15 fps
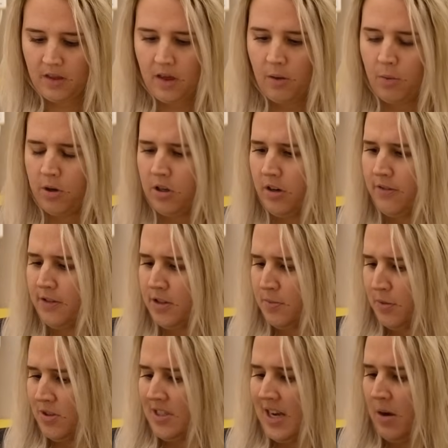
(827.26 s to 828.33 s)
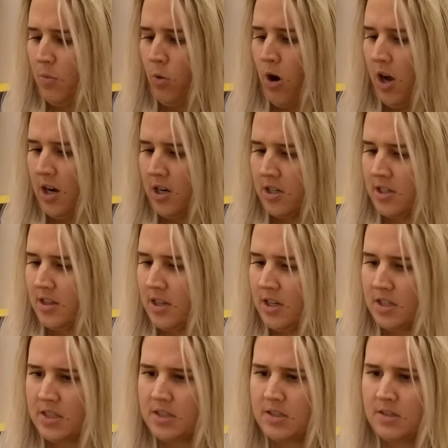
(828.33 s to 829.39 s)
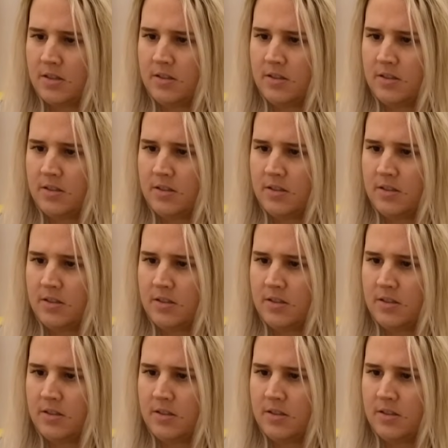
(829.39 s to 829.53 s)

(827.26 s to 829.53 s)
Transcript: I wonder if we're supposed to add water to this.